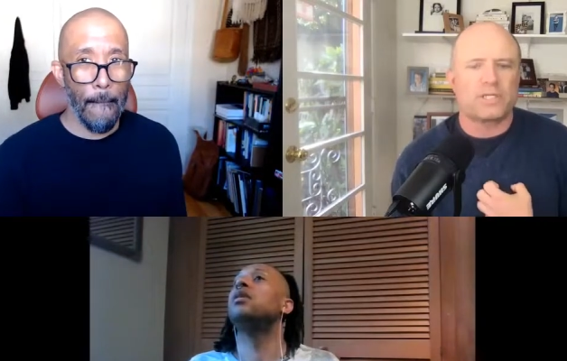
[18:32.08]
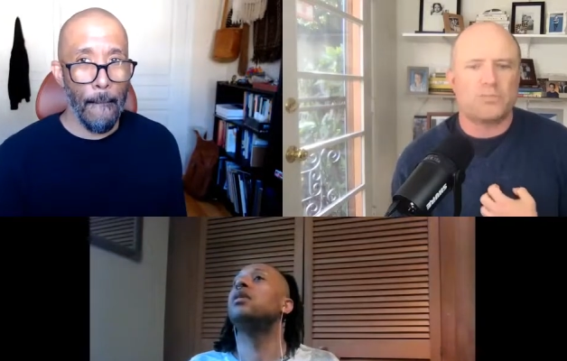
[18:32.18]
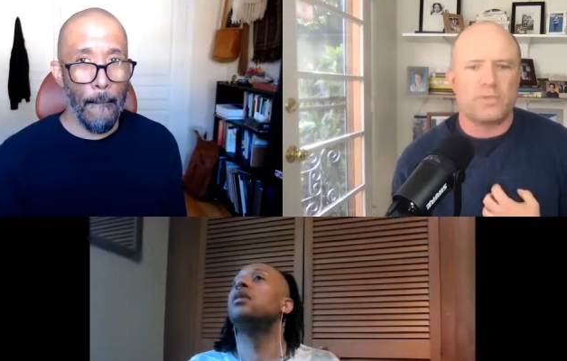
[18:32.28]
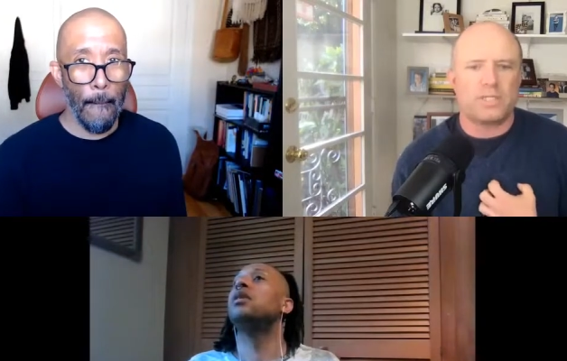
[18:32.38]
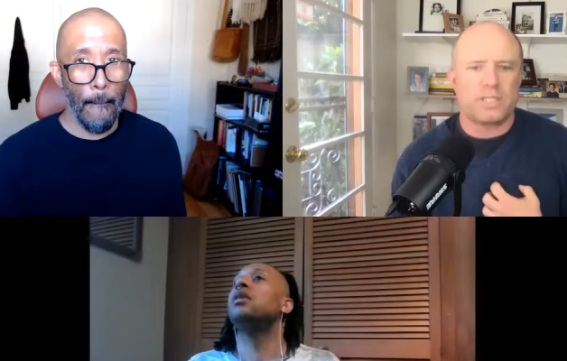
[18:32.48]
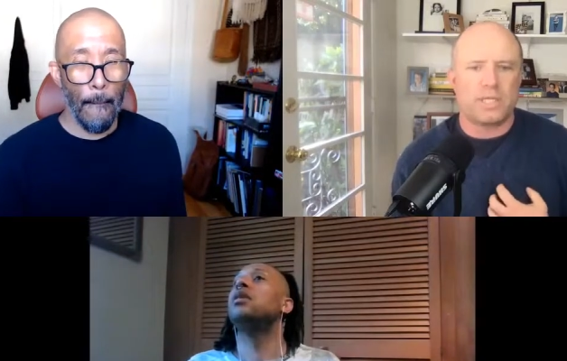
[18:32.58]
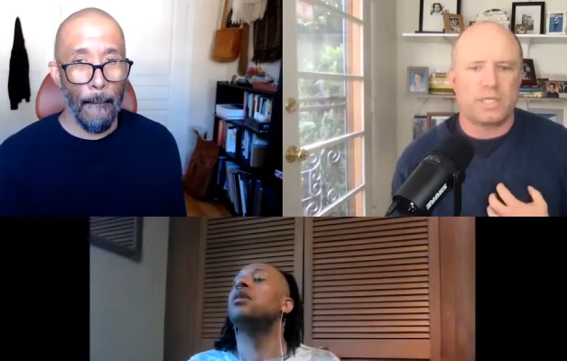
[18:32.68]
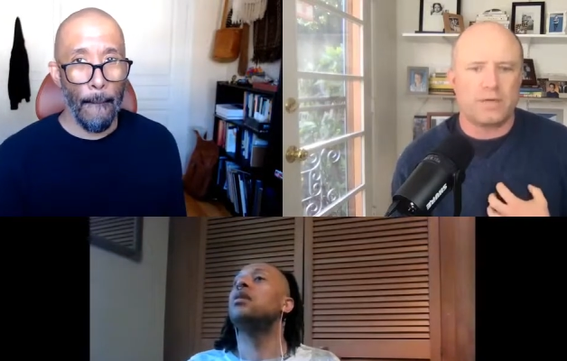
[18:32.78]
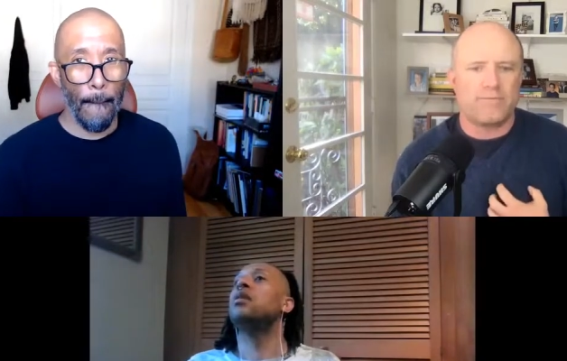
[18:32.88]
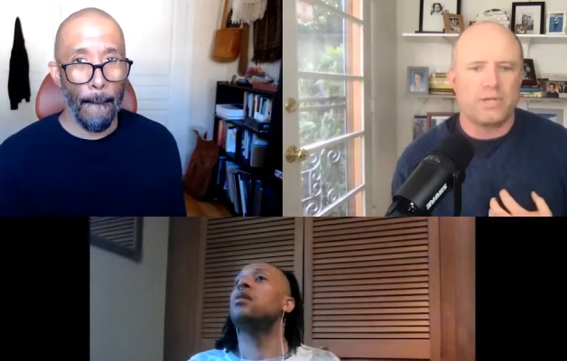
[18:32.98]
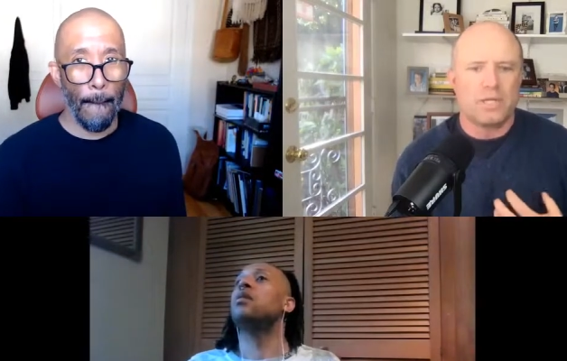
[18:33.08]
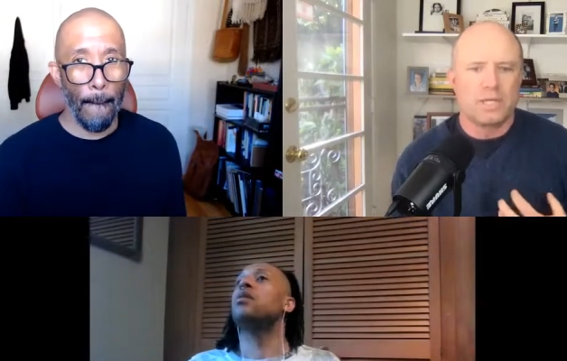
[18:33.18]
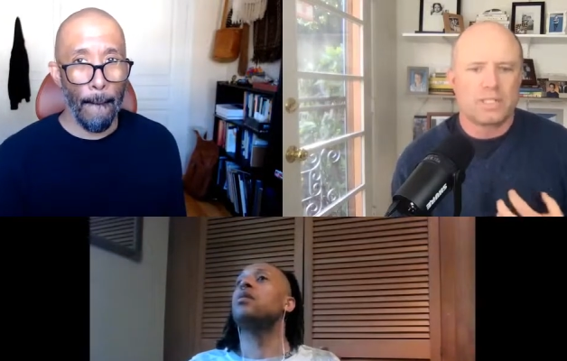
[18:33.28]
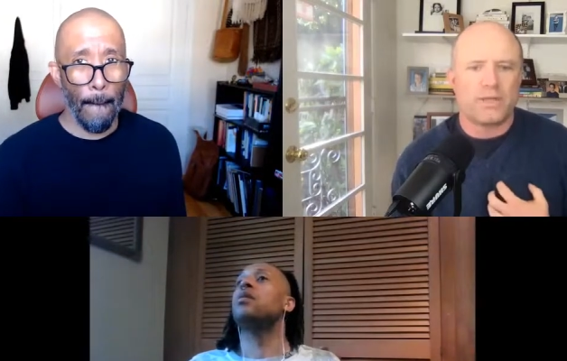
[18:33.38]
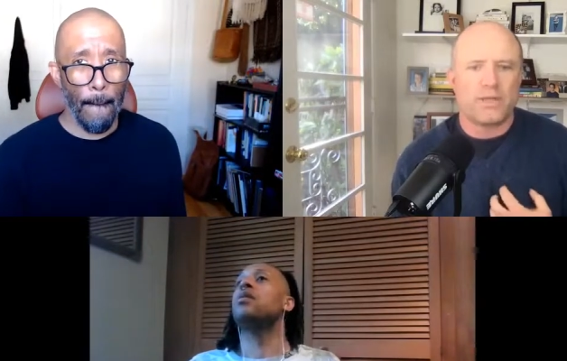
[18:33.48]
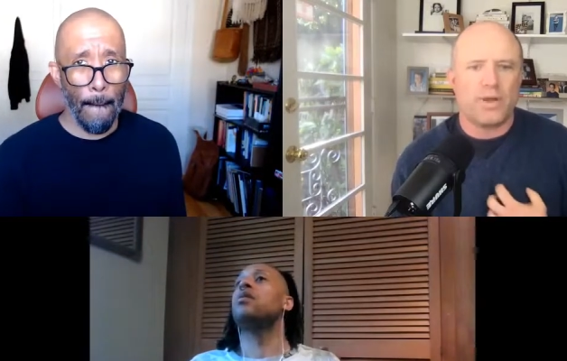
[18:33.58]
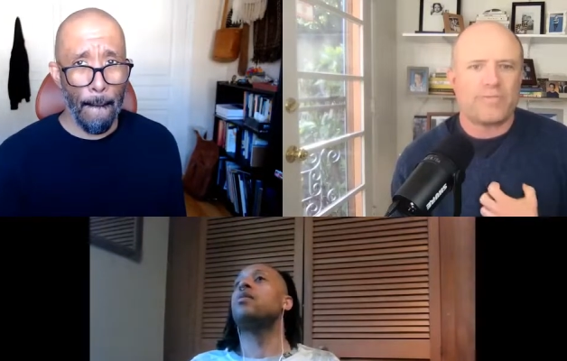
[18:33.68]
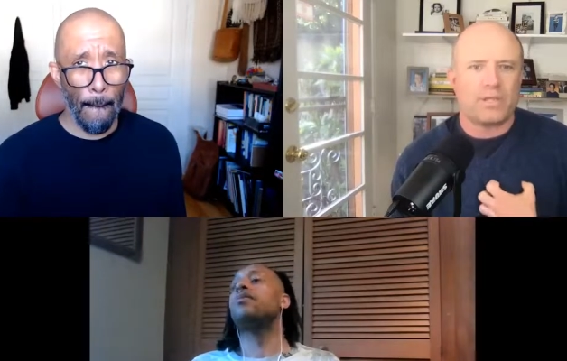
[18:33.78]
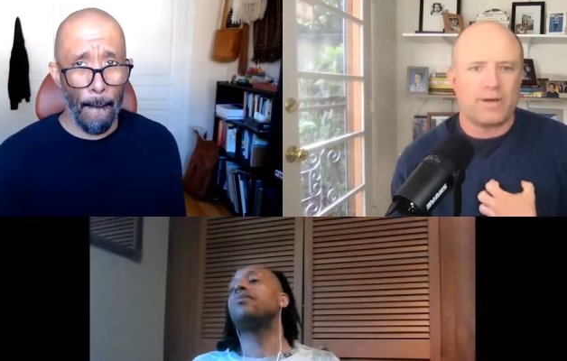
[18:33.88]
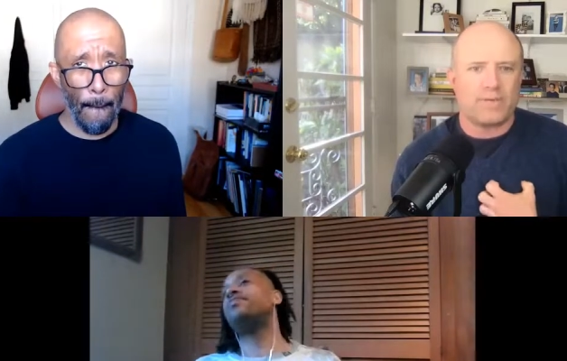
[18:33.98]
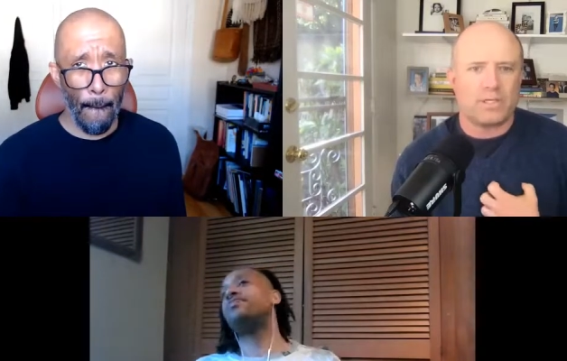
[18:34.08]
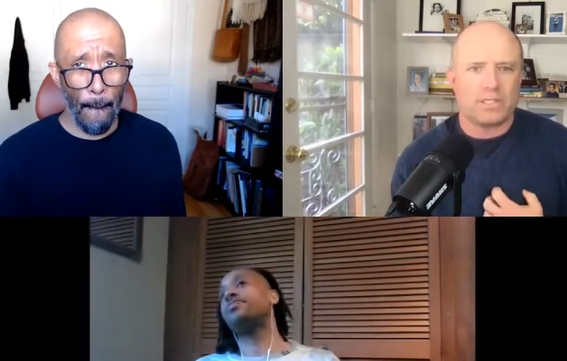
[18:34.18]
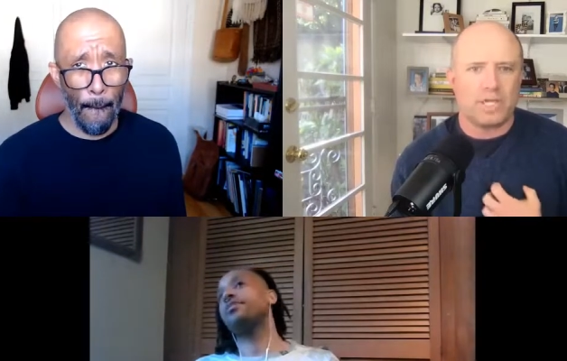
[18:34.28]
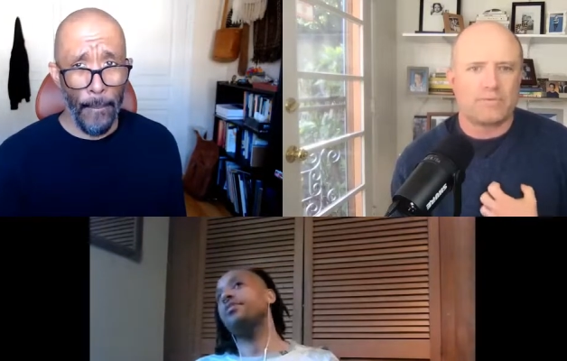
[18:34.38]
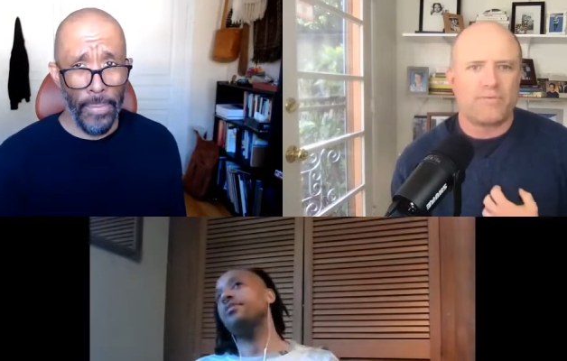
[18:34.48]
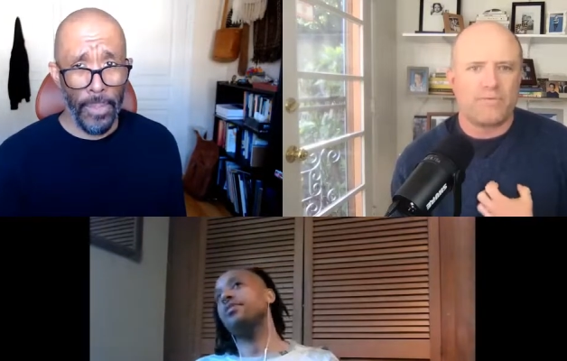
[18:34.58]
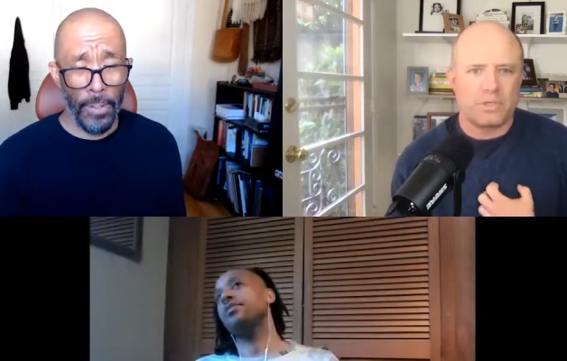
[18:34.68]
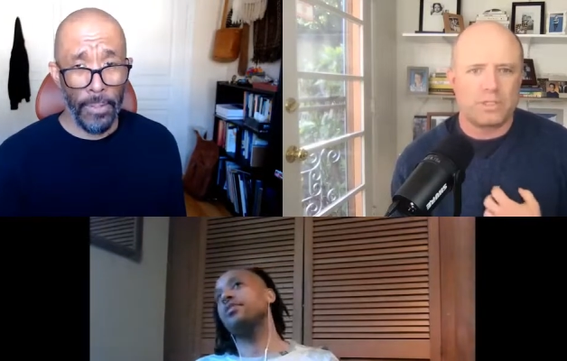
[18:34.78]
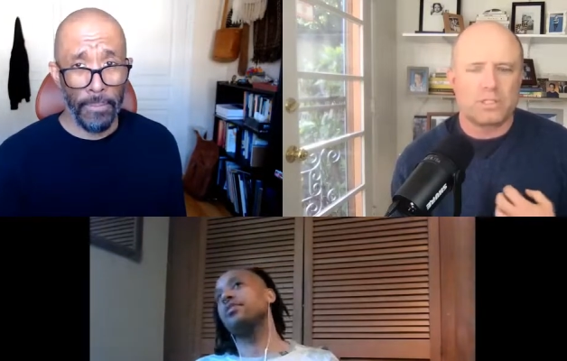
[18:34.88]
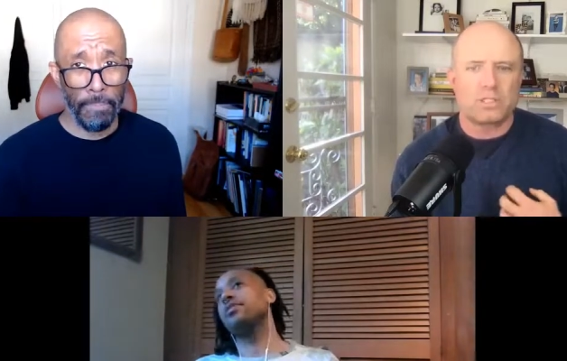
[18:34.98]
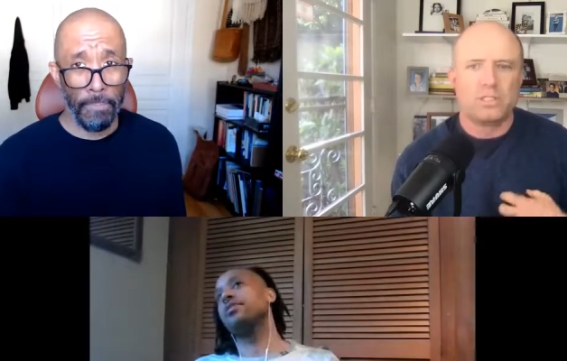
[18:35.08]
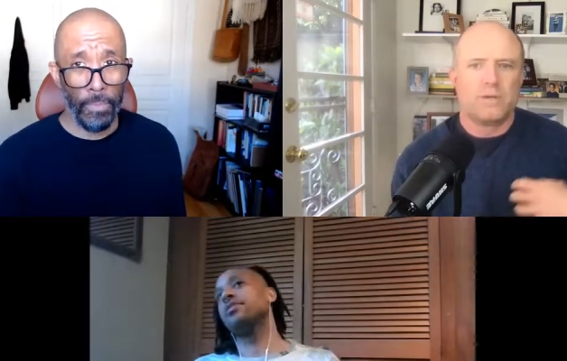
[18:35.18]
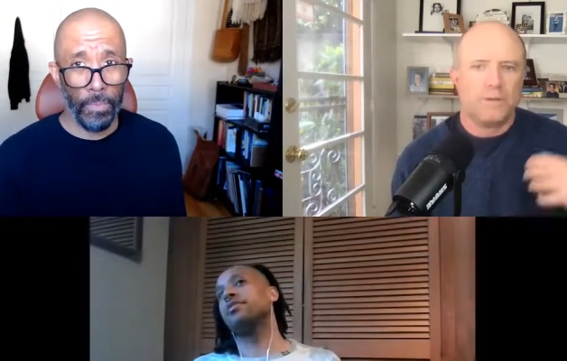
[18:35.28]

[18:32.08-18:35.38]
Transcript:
Speaker 1: experience that love? Because I think we have to love ourselves first,